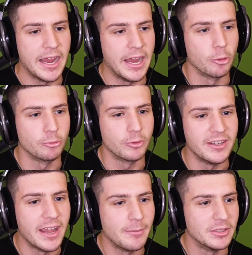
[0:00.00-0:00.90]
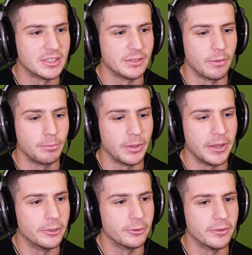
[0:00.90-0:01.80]
aerodynamics of a
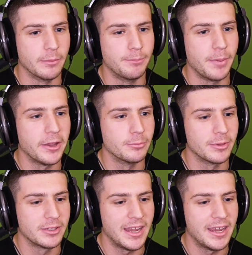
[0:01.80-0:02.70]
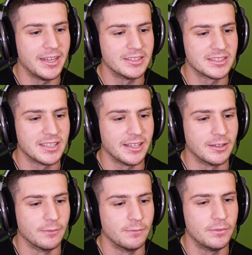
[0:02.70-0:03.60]
player and the biomechanics
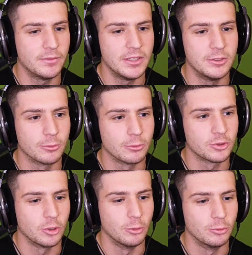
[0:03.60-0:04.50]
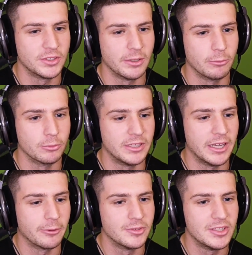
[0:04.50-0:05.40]
that the 15-year-old shows that will
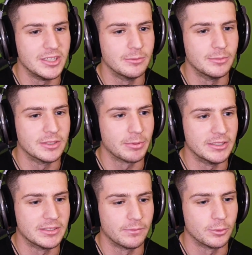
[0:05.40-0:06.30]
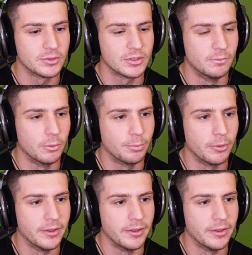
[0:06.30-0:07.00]
guarantee him his place in first team football.